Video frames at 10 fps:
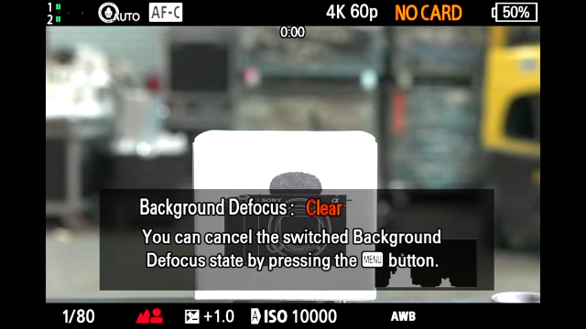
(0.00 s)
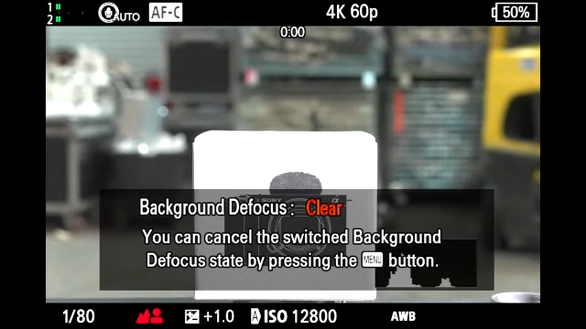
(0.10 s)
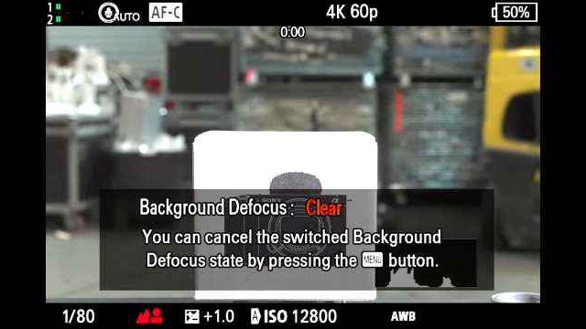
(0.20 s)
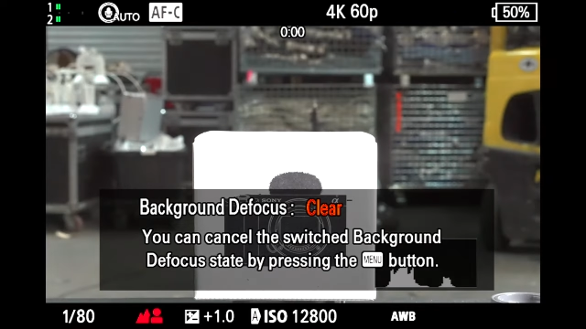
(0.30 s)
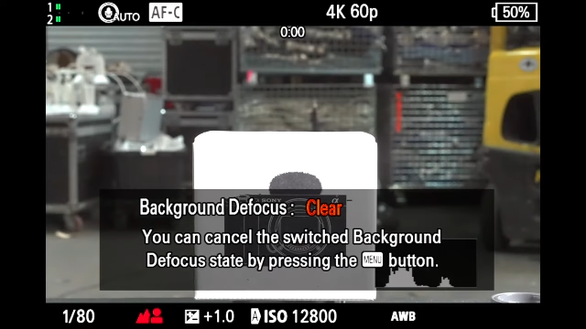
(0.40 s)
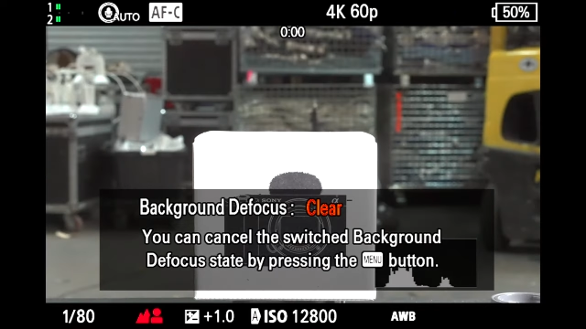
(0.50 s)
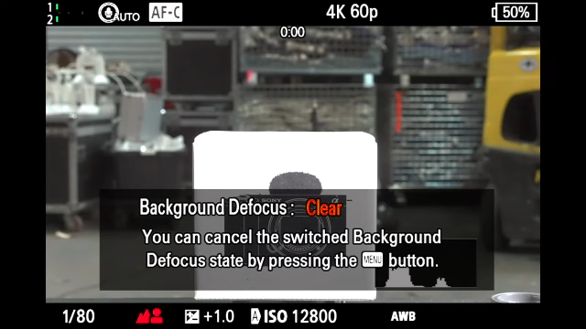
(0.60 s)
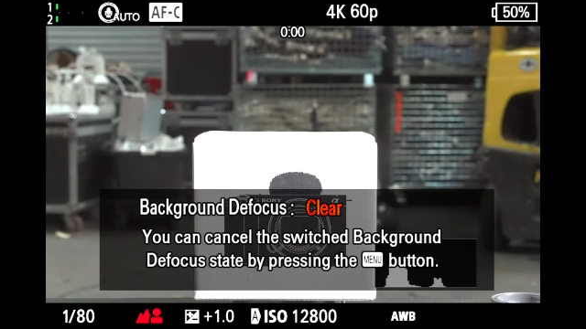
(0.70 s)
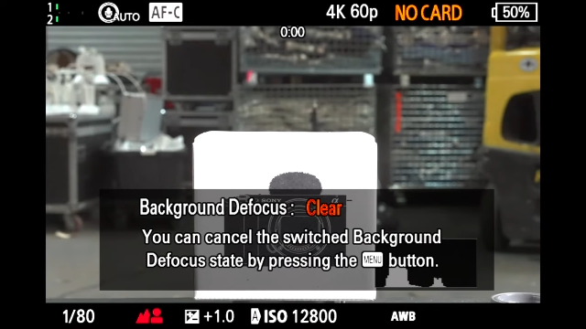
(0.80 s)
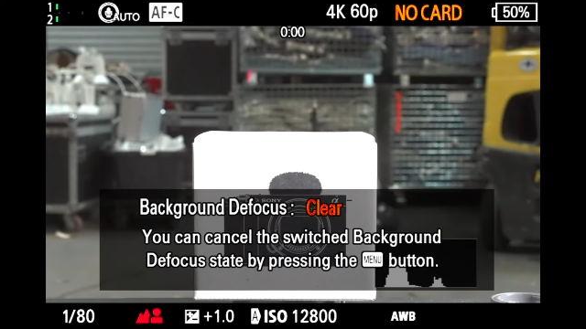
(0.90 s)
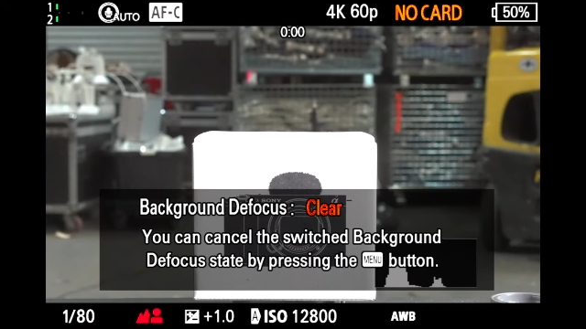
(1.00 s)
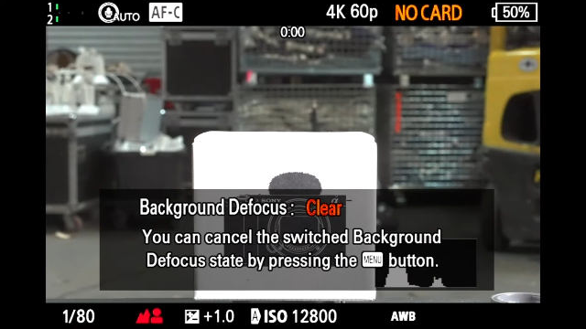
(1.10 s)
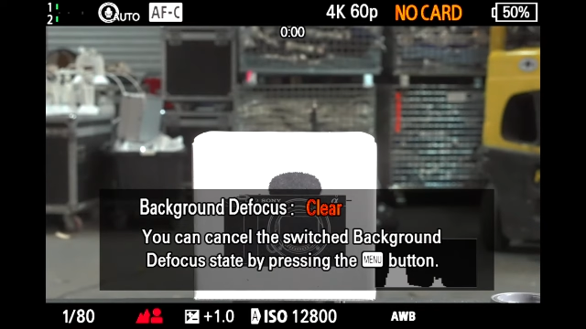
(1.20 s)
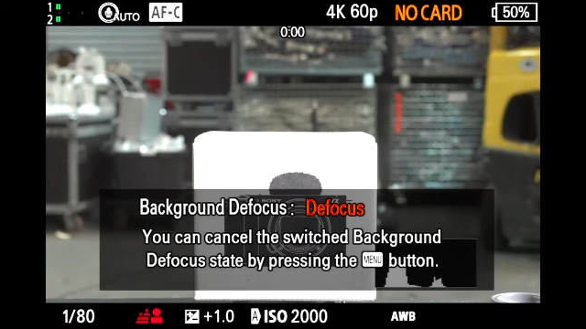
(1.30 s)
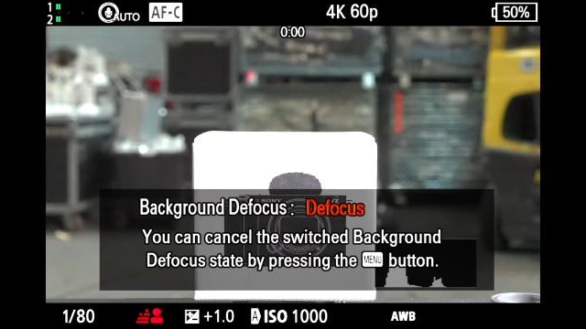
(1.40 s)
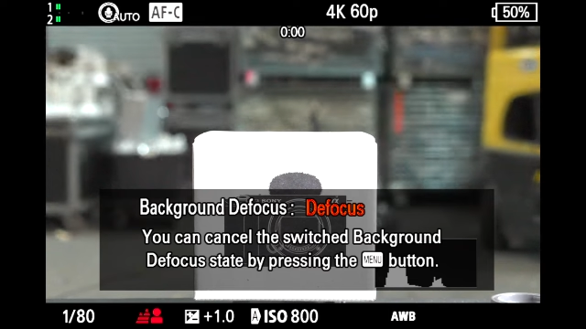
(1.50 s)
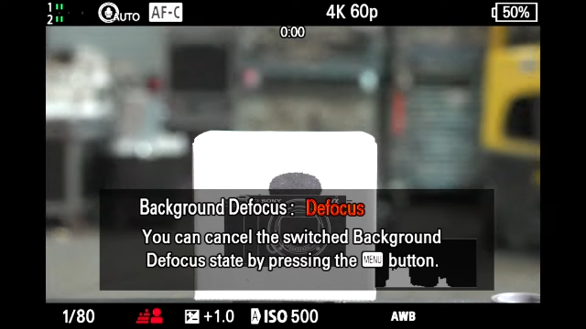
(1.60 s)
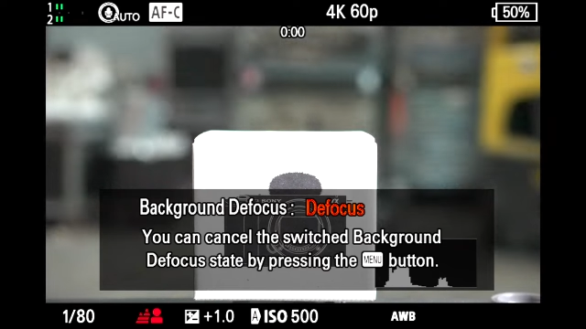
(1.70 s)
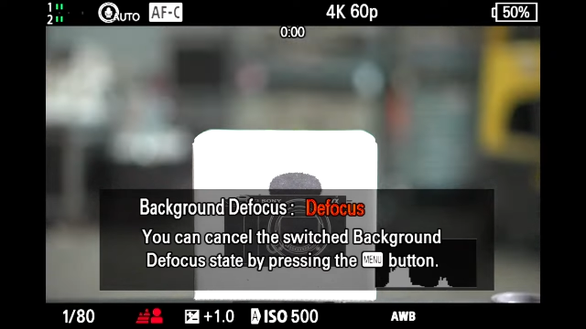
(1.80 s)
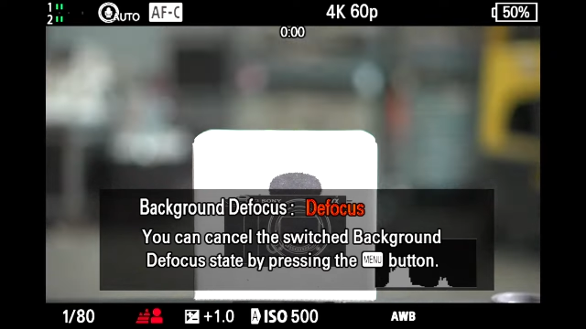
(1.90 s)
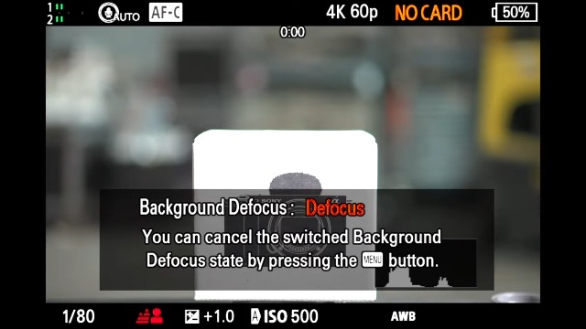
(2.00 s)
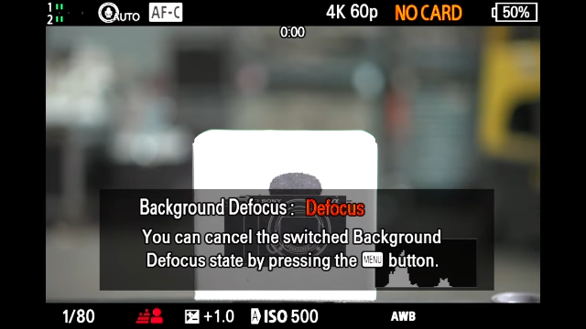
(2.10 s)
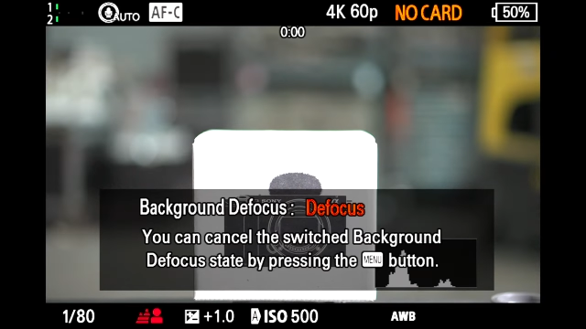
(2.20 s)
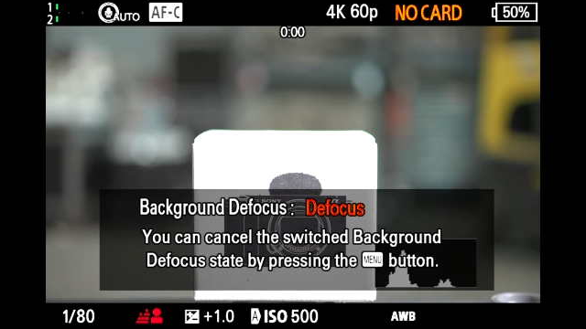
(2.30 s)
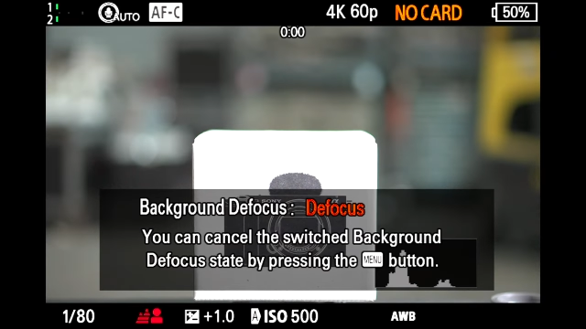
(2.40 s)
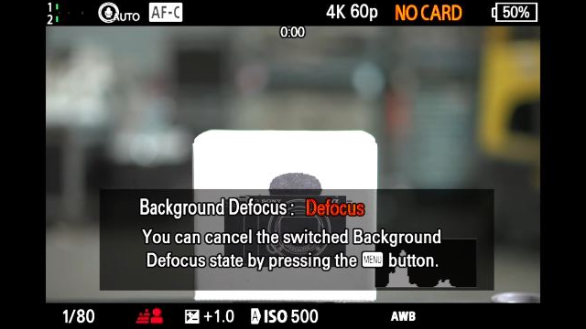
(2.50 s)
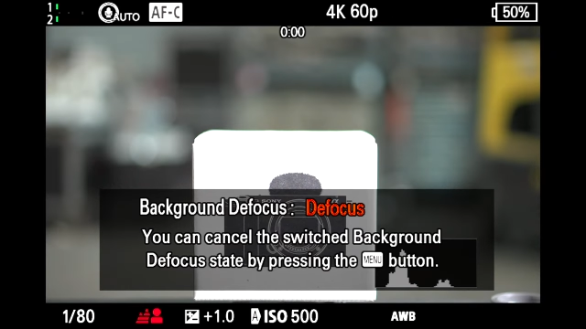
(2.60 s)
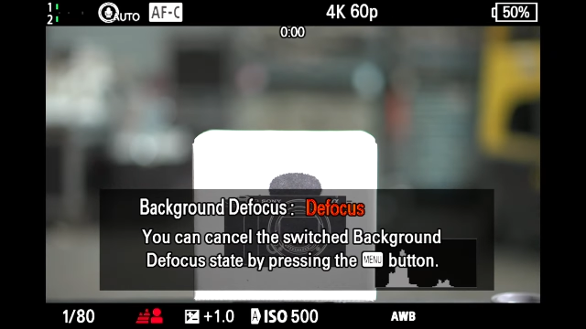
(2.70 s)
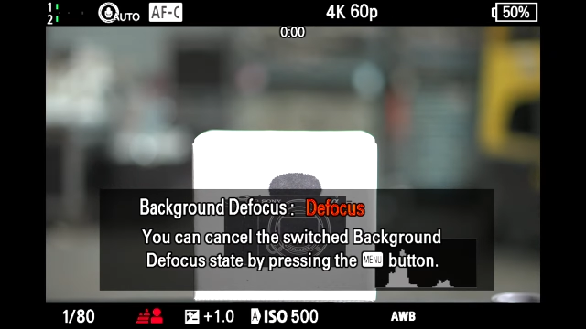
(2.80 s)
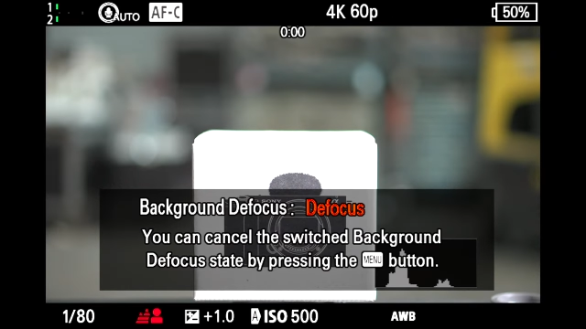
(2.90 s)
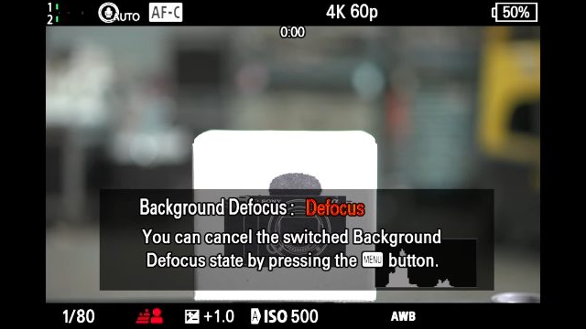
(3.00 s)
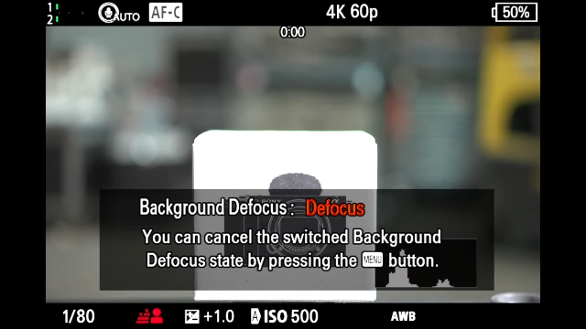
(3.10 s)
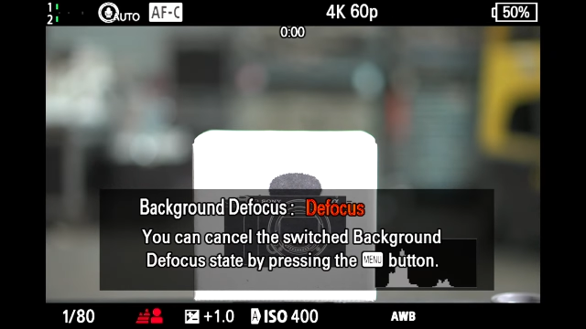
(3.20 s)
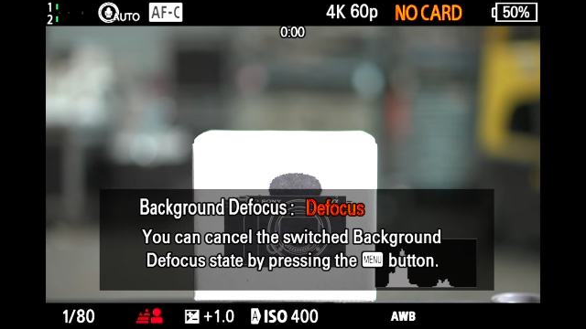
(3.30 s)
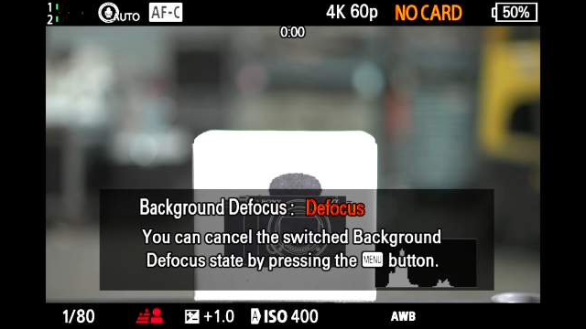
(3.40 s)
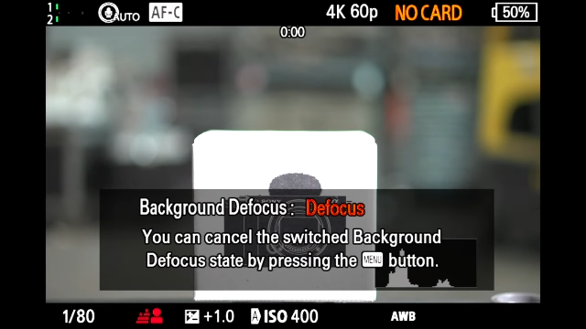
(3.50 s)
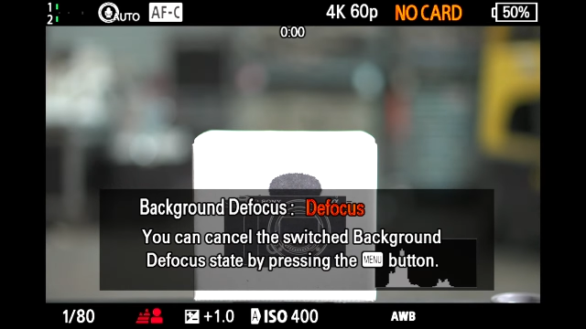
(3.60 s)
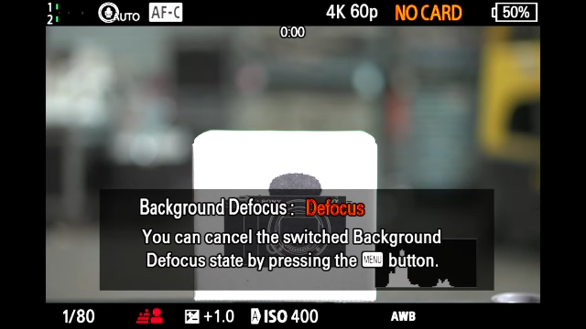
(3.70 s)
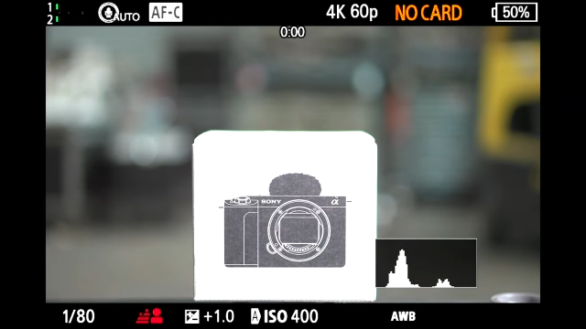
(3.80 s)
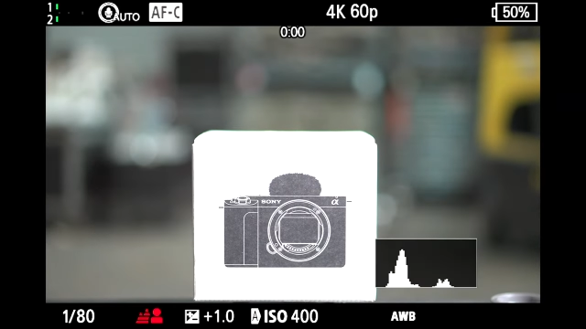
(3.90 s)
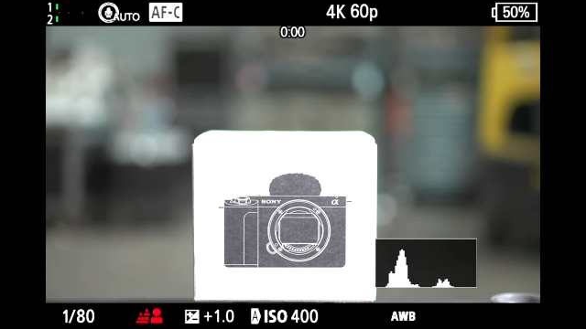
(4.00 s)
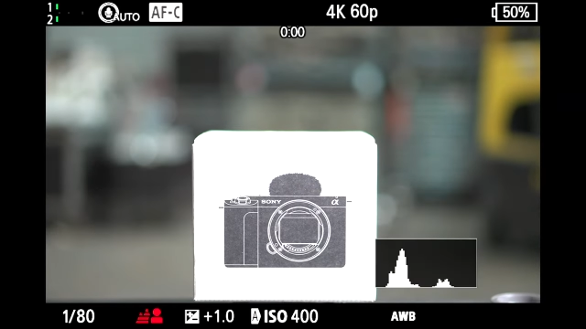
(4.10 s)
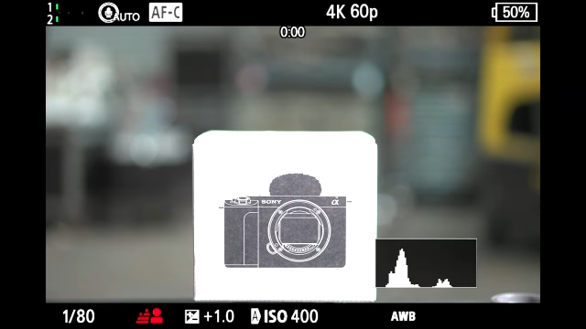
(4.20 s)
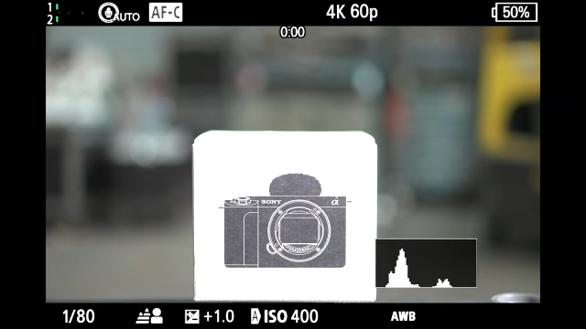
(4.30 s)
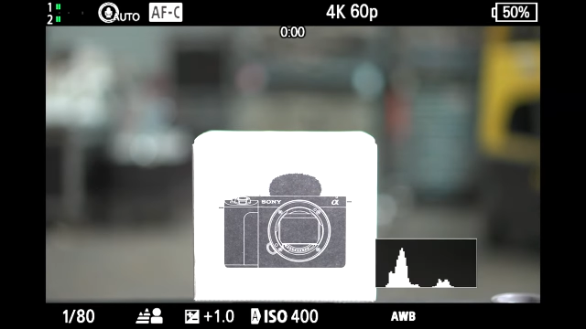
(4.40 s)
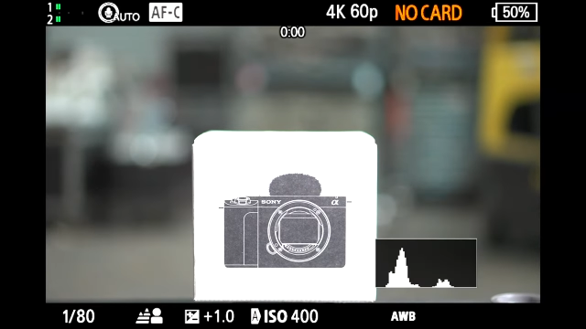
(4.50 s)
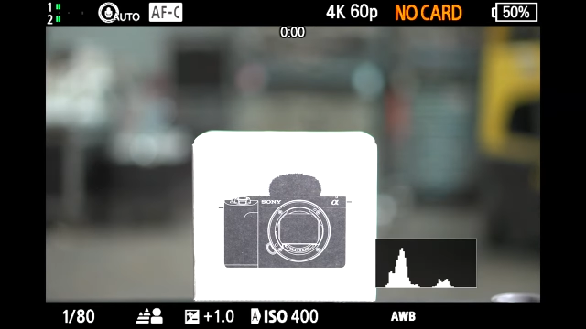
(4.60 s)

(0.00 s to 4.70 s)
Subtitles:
No face is visible, so there are no lips to read.